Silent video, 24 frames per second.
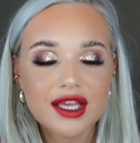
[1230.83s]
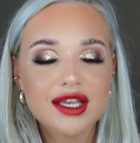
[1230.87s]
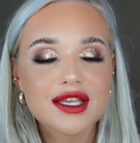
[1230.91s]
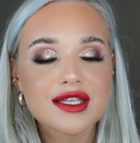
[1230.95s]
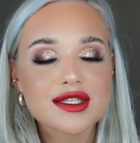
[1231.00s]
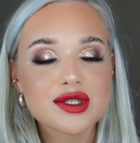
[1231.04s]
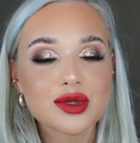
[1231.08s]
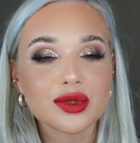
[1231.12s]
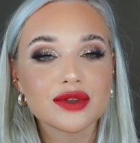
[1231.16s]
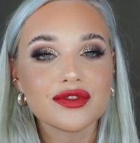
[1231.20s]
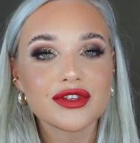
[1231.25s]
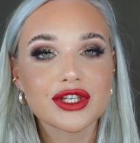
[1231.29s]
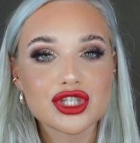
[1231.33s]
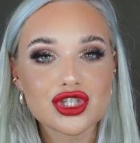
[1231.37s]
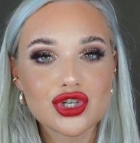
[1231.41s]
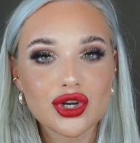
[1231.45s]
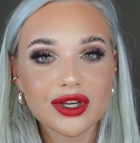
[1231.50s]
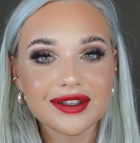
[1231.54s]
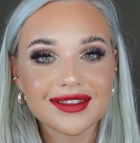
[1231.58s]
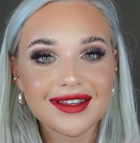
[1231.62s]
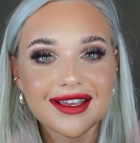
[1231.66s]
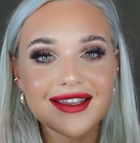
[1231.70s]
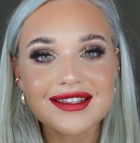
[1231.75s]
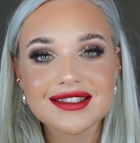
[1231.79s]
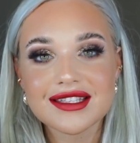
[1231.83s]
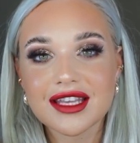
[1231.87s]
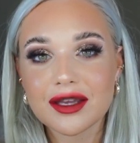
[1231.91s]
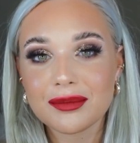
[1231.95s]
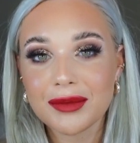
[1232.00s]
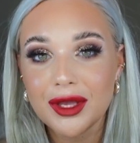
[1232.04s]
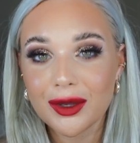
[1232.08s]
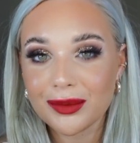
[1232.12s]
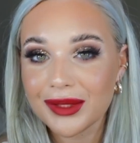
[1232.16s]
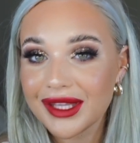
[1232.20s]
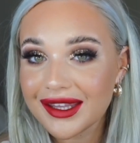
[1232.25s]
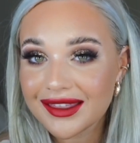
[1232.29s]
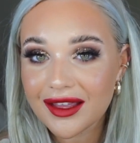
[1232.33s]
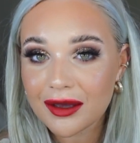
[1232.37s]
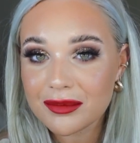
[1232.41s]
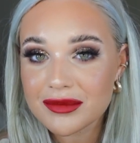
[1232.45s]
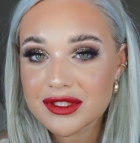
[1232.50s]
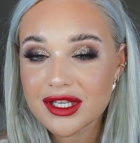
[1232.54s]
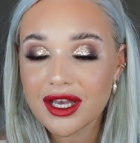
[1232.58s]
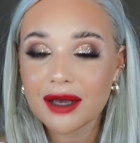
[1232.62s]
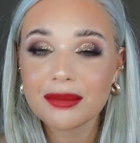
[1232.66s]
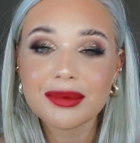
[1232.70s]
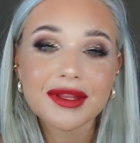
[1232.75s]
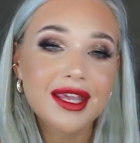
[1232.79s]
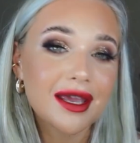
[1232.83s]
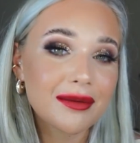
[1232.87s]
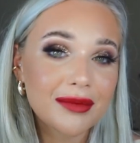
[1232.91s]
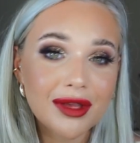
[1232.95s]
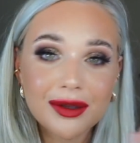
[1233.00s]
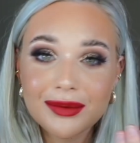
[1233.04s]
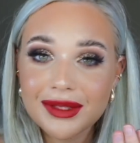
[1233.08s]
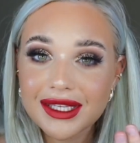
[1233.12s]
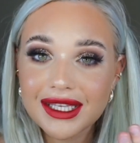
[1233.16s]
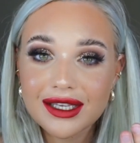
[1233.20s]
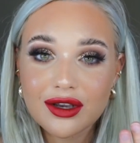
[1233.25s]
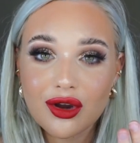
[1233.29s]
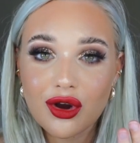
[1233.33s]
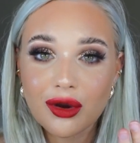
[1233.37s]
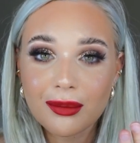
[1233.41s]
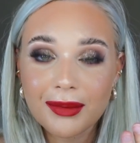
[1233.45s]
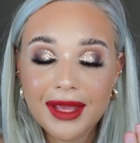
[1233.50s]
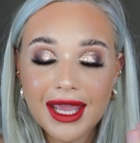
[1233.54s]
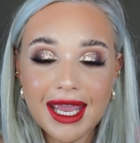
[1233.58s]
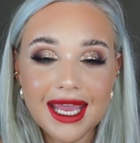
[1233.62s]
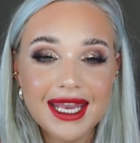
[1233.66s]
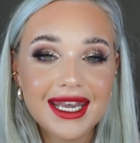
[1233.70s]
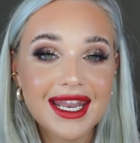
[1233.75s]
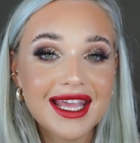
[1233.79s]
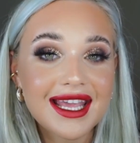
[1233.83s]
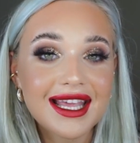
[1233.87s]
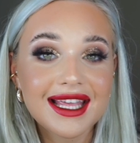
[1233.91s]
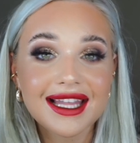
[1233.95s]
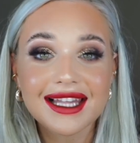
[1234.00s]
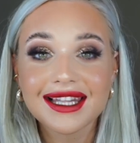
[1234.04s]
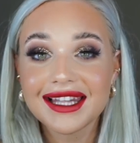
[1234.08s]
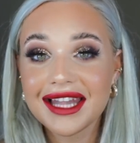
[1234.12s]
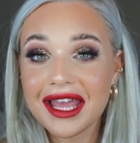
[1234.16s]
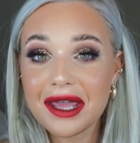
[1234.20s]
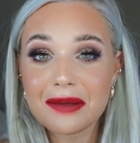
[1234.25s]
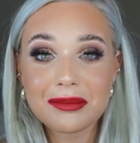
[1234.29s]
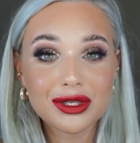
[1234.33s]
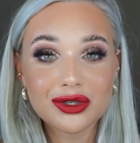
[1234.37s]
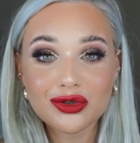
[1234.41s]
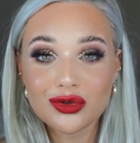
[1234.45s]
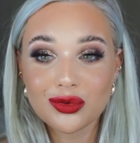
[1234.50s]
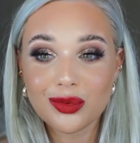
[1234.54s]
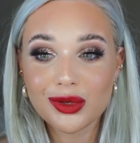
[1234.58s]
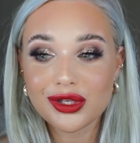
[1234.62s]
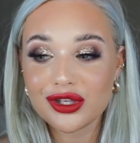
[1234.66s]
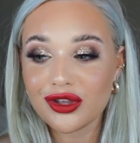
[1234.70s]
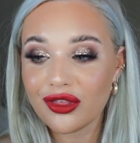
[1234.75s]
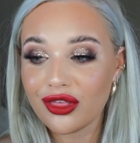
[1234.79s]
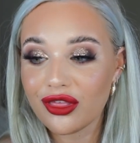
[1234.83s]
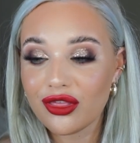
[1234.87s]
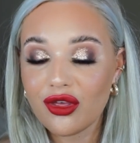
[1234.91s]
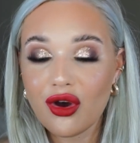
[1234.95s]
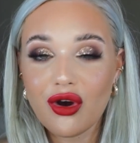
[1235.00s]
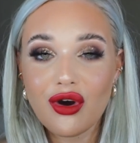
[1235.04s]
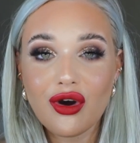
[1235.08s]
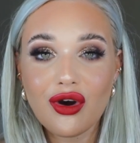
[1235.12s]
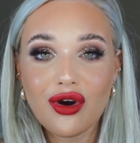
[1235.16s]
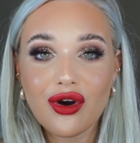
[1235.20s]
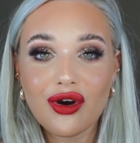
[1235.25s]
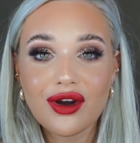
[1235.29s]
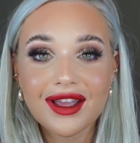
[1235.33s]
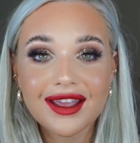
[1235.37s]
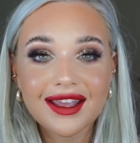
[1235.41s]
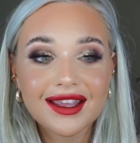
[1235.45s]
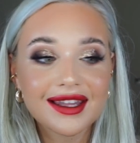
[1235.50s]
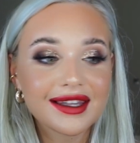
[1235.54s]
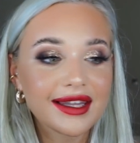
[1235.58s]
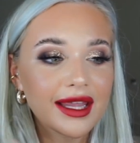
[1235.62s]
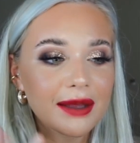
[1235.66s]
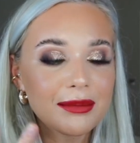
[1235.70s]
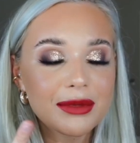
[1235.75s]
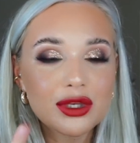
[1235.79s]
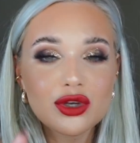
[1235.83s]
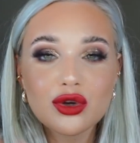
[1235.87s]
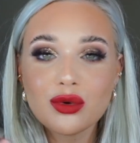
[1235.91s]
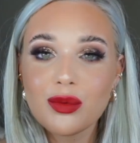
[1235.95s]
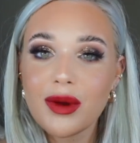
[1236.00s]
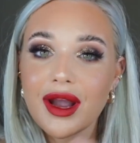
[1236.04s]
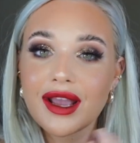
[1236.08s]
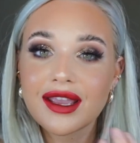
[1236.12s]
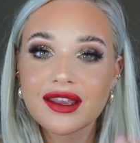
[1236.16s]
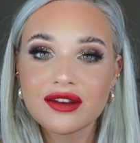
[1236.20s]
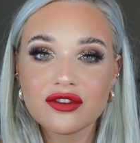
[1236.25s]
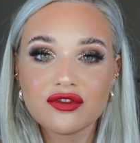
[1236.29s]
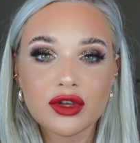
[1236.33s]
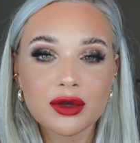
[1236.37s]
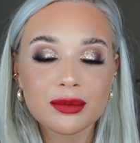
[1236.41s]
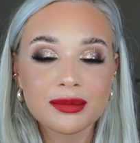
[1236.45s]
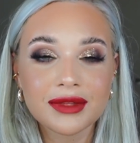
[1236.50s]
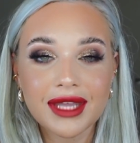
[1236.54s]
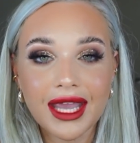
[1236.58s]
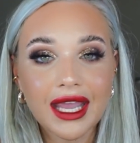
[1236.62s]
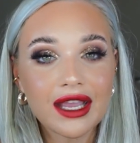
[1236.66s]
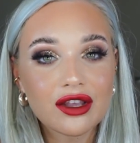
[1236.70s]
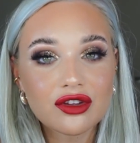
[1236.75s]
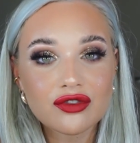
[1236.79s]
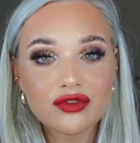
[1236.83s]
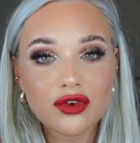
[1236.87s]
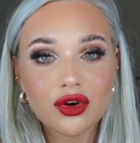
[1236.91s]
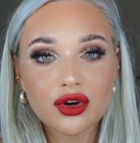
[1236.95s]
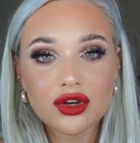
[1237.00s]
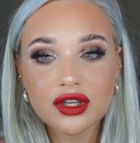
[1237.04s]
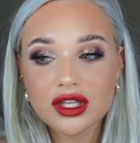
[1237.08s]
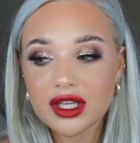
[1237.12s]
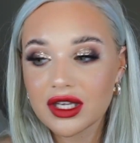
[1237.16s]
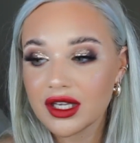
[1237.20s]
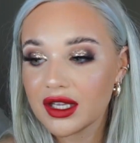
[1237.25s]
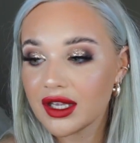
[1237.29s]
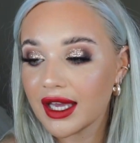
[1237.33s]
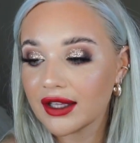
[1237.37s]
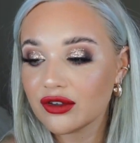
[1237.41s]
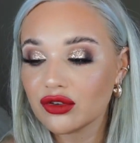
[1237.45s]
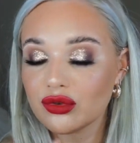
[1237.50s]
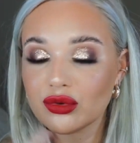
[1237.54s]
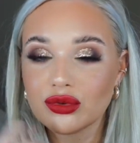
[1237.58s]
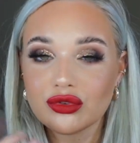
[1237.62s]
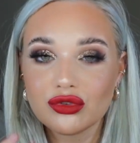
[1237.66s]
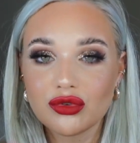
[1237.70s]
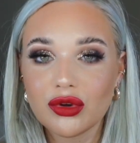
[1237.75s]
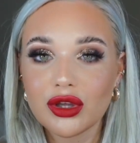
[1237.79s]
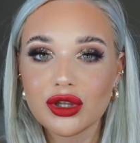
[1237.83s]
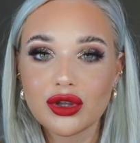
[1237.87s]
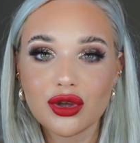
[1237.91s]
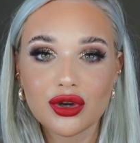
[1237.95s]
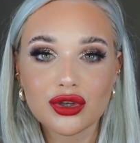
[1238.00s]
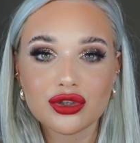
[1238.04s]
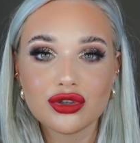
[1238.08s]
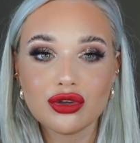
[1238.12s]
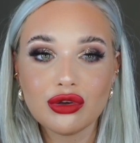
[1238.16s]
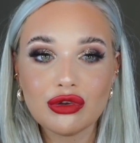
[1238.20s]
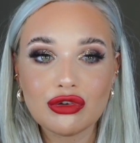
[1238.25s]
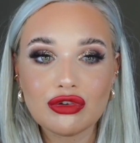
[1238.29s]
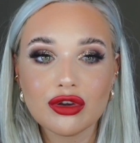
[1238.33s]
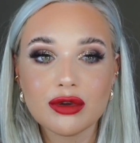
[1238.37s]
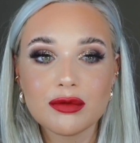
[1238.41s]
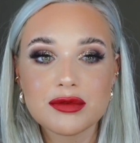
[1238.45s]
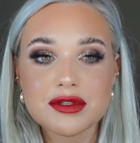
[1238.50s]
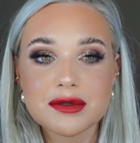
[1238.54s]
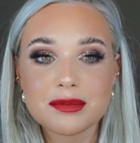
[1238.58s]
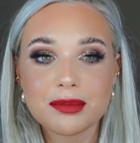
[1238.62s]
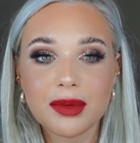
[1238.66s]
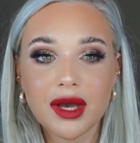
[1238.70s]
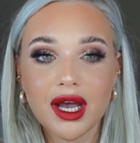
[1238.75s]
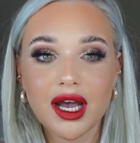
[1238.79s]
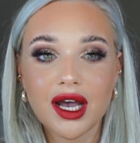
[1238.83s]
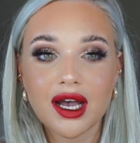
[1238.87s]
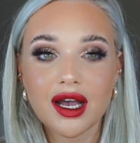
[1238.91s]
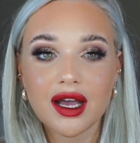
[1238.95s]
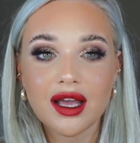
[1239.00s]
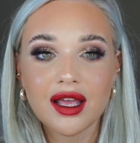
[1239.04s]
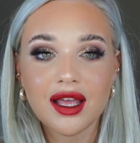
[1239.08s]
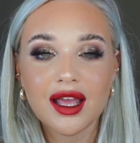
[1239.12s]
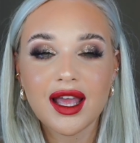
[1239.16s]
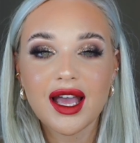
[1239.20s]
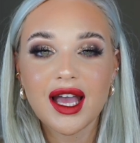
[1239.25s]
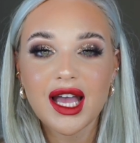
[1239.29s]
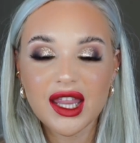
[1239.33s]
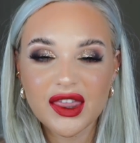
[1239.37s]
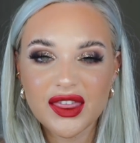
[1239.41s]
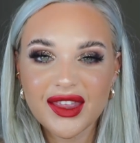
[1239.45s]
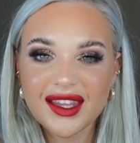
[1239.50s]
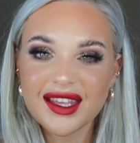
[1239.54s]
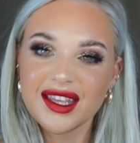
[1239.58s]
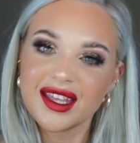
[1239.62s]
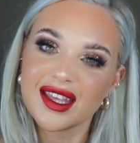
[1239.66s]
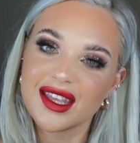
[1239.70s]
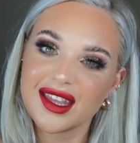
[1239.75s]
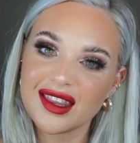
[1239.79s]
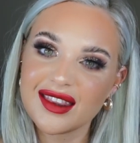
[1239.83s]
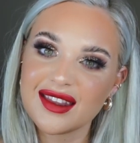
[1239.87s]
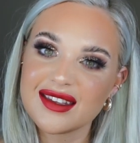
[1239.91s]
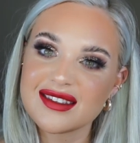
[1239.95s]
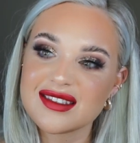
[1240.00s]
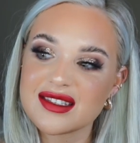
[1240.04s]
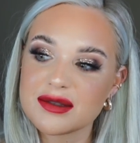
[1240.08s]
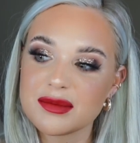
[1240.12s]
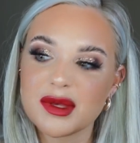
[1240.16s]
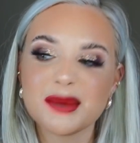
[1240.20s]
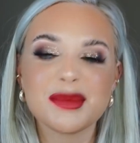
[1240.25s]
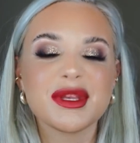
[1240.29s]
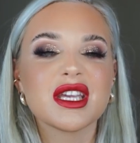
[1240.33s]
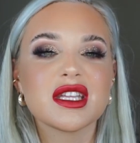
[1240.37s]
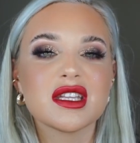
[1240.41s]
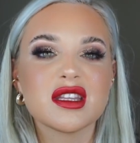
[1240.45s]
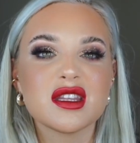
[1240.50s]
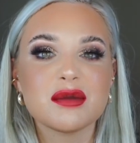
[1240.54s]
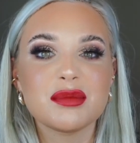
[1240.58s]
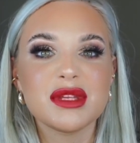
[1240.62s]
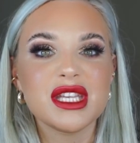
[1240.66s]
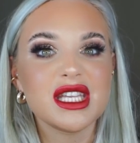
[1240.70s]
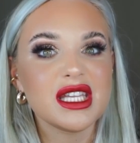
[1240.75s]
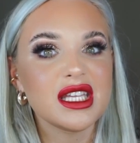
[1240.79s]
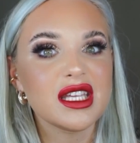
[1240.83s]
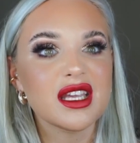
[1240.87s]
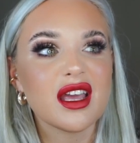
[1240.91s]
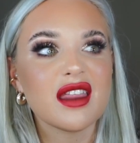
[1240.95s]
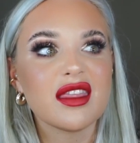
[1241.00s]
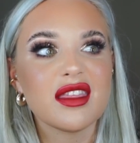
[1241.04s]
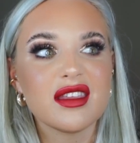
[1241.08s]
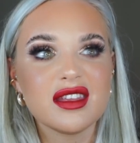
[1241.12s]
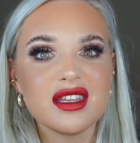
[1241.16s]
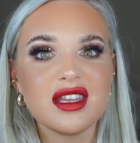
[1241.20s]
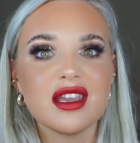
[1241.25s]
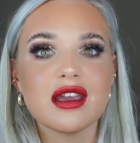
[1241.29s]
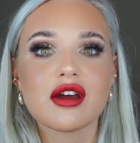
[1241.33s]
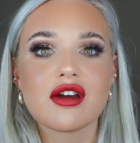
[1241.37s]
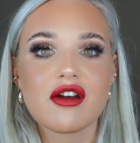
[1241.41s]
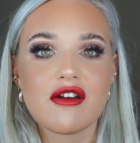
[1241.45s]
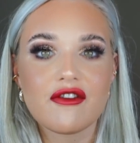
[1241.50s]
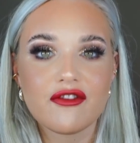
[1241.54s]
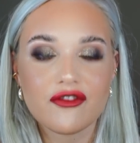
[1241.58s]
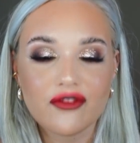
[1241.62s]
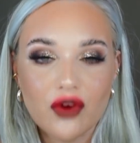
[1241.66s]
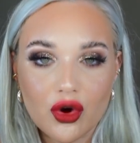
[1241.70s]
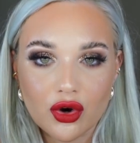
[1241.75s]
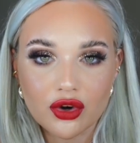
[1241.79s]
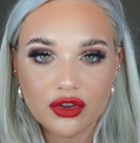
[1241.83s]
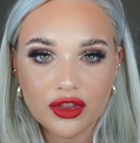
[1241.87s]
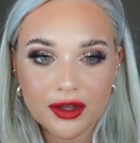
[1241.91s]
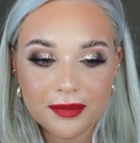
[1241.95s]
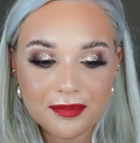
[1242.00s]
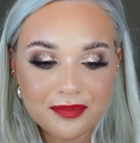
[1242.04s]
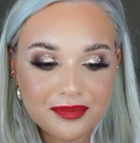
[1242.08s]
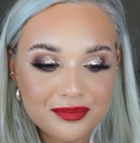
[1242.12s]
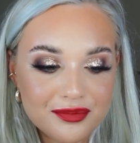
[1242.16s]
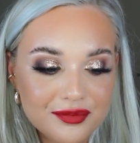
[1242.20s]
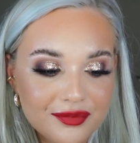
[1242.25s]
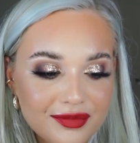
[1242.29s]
So if you enjoyed this, give me a wee thumbs up, give me a wee comment, let me know what you thought, let me know what I can film next for you. I don't do a lot of YouTubes, but I think this is maybe going to be the year for them.